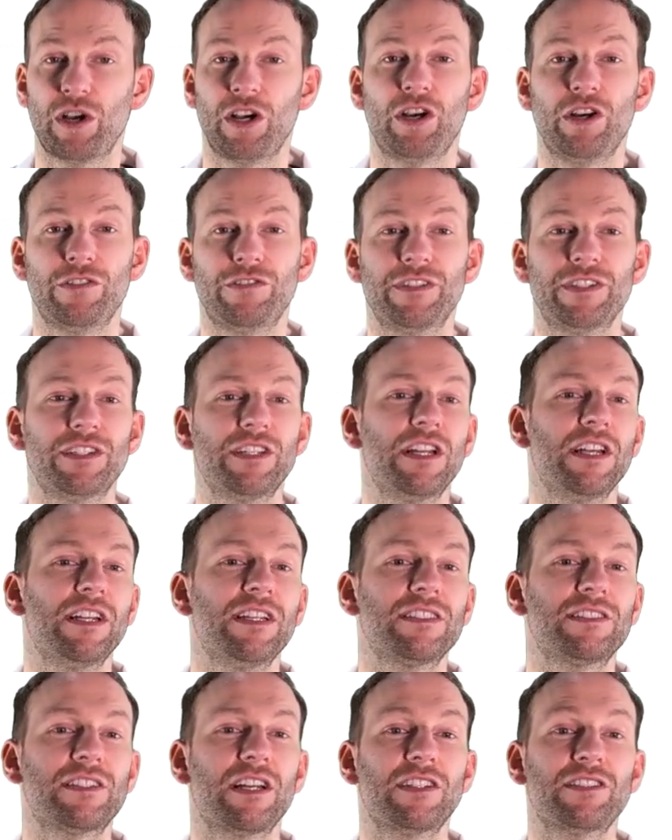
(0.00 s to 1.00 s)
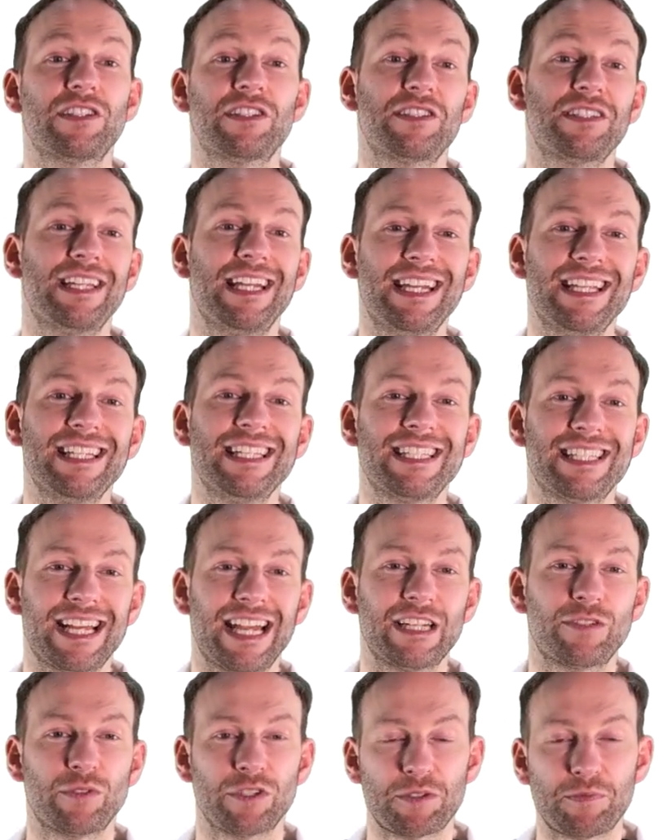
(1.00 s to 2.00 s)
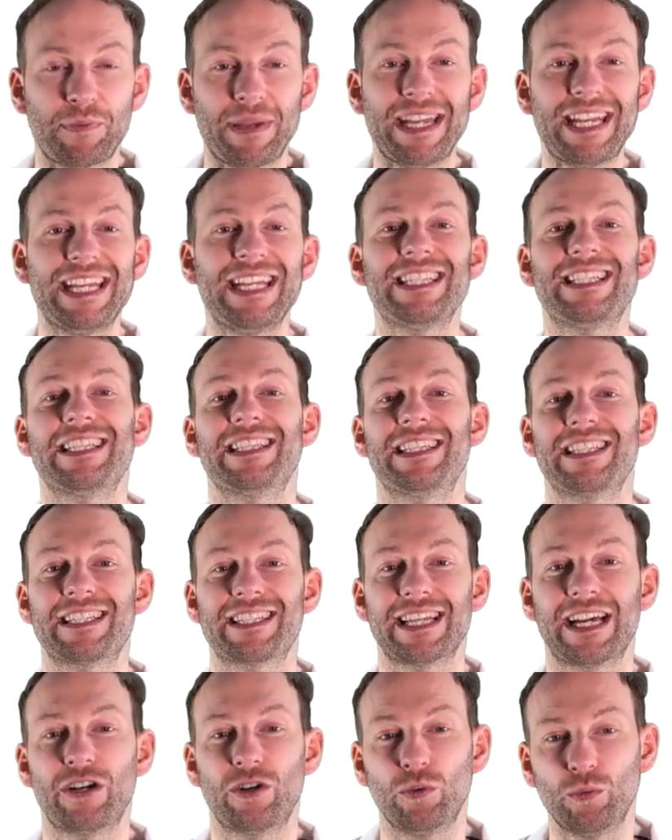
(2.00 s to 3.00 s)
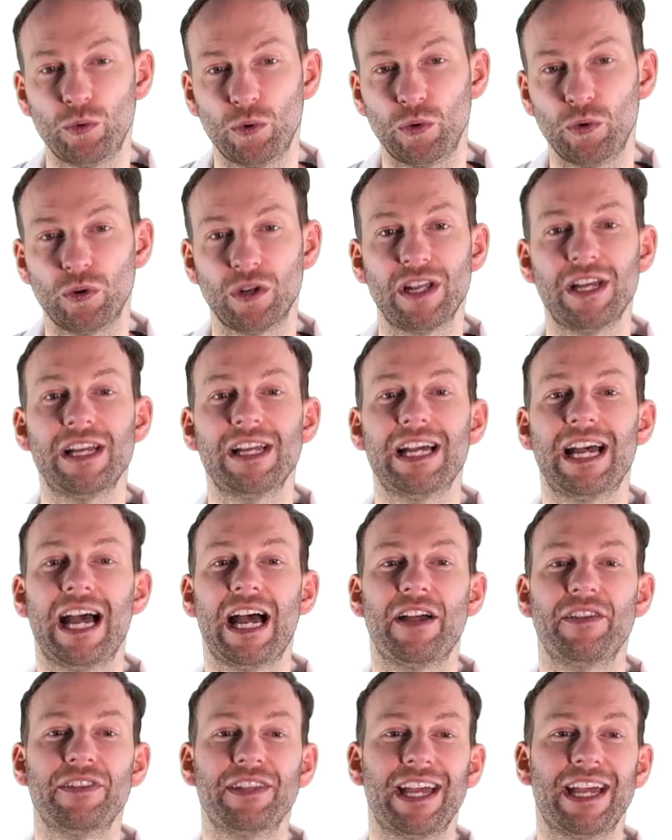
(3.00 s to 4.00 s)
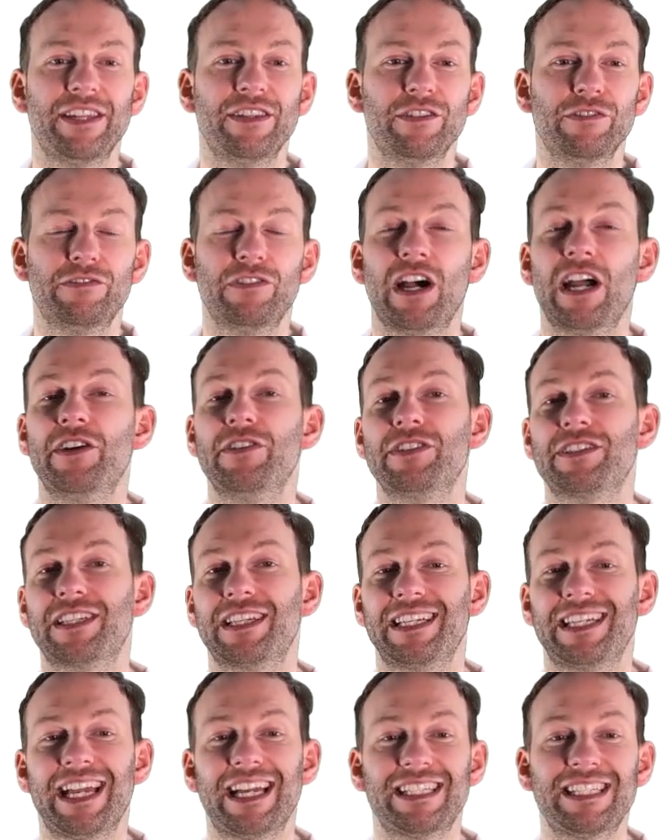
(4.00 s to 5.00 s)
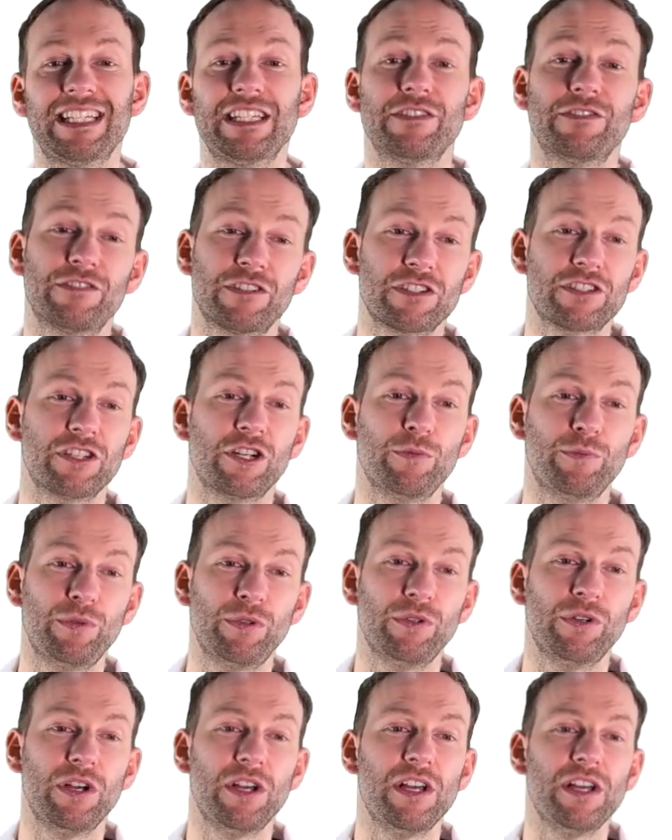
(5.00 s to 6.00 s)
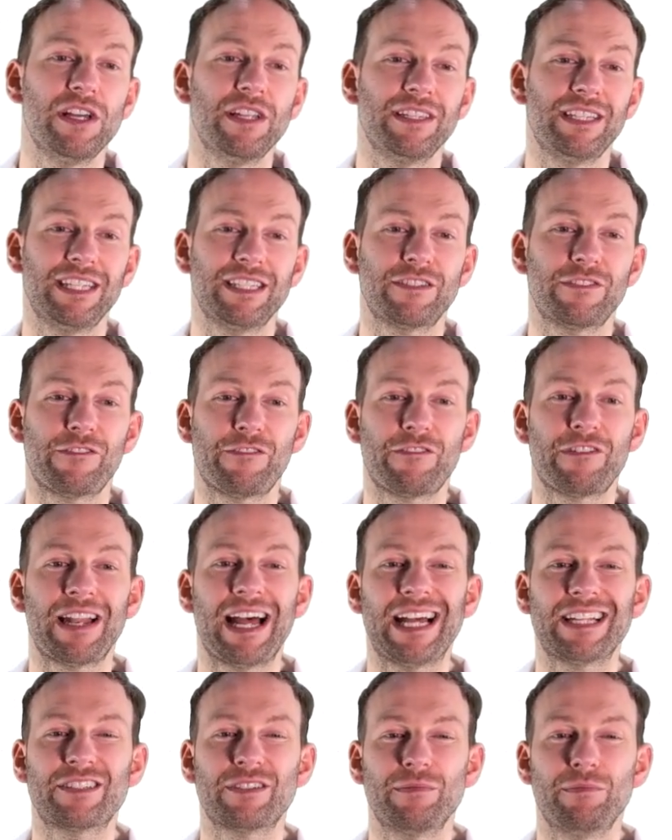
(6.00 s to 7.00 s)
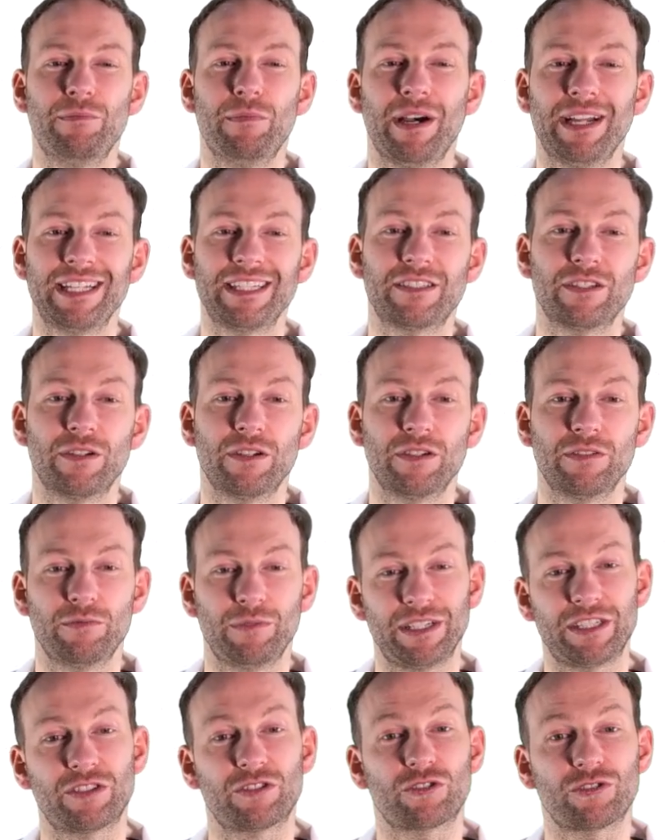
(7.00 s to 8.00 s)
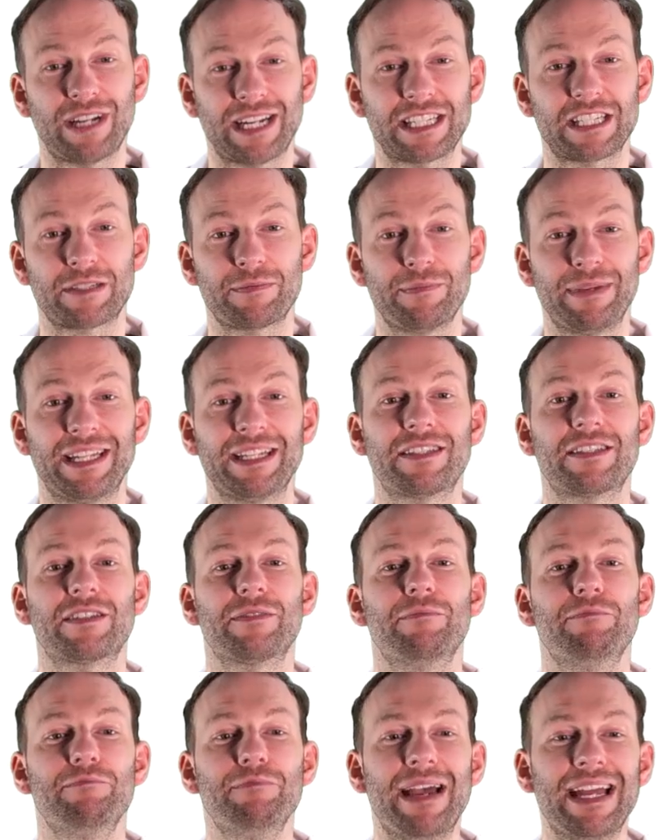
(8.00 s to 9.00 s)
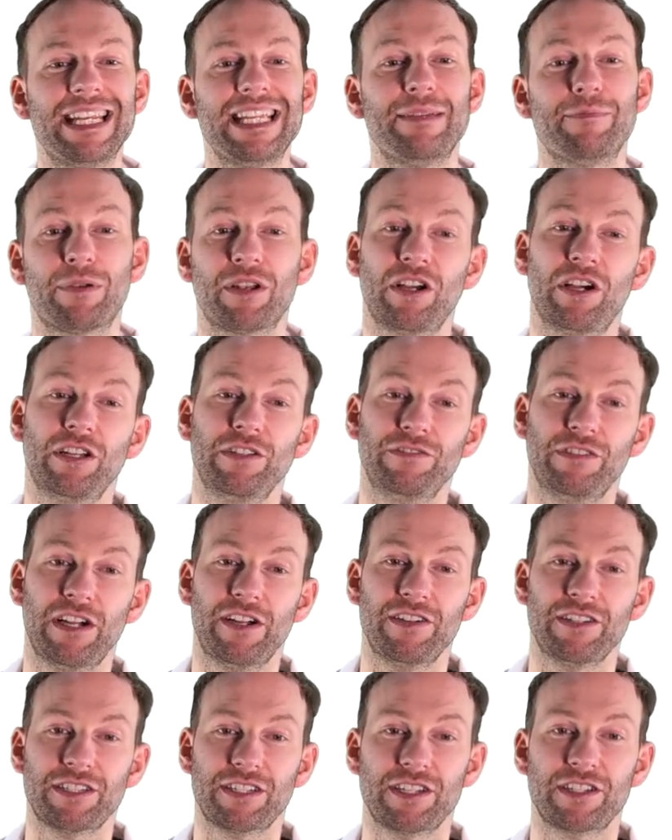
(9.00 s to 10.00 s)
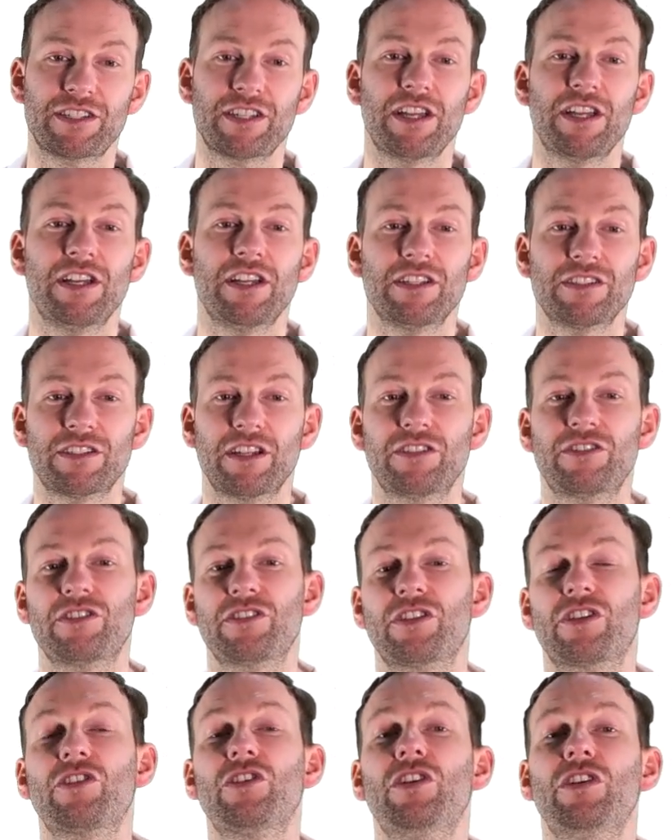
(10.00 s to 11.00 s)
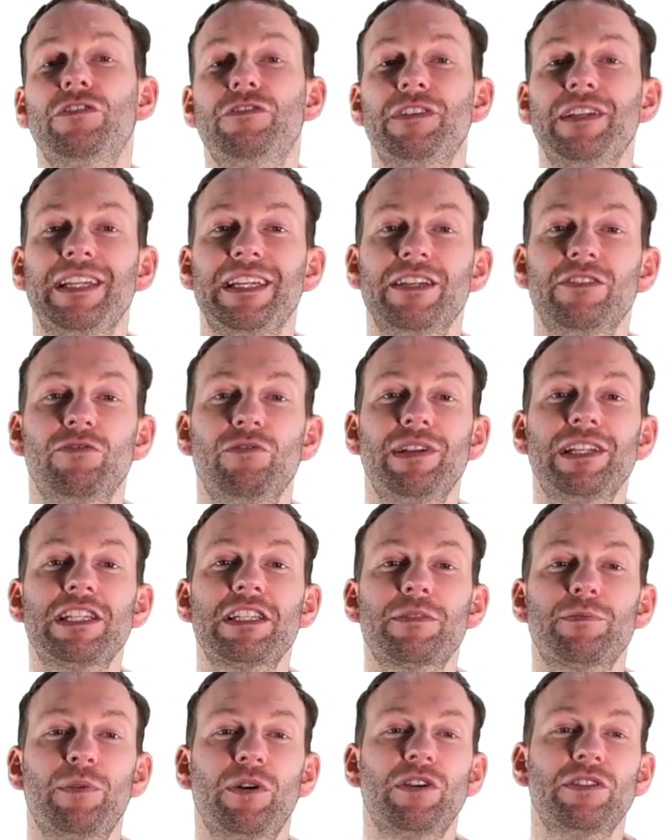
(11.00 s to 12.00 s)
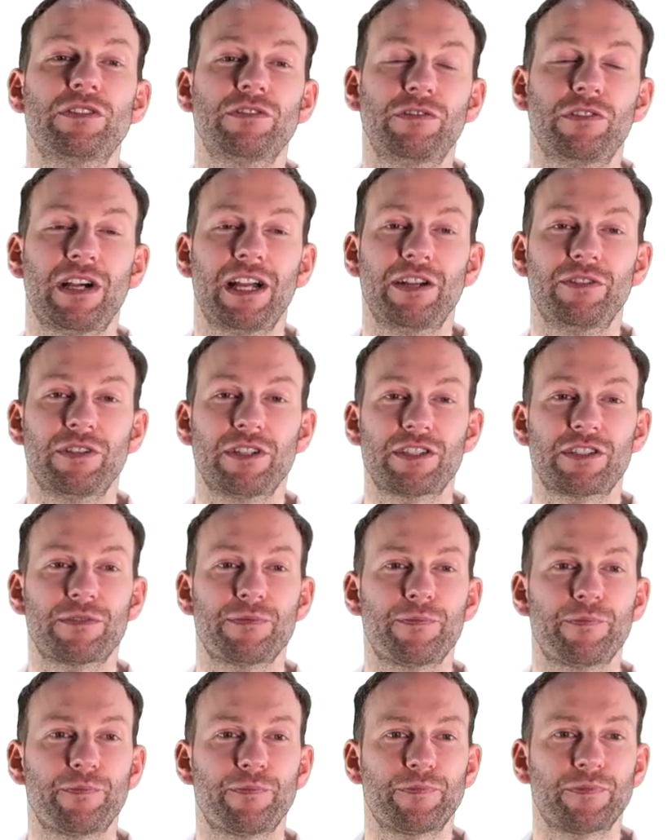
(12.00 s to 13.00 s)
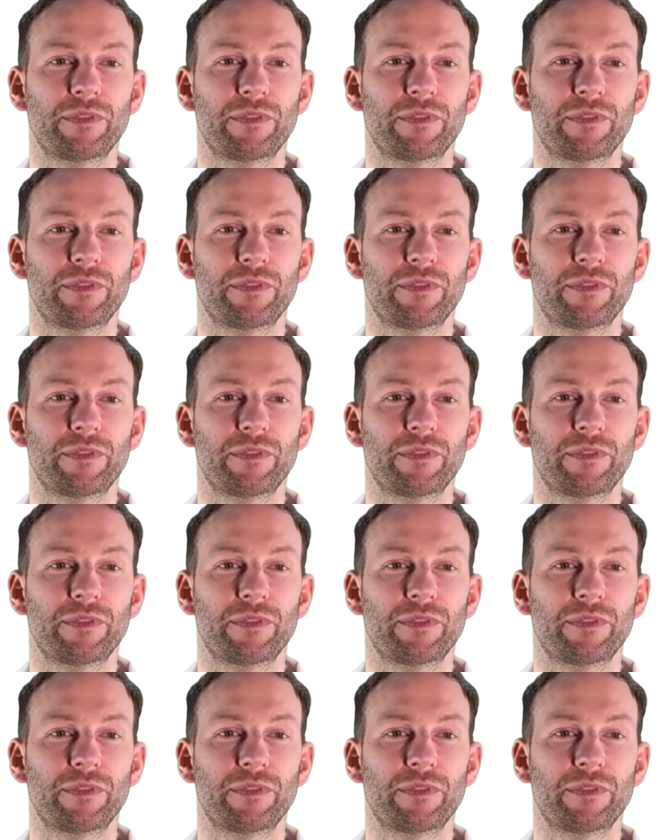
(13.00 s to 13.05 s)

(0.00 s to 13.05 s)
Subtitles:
quite often, such as an insect which pierces the cell wall and then the virus can get in. For example, this flat mite which transmits many plant viruses, such as the coffee ring spot virus.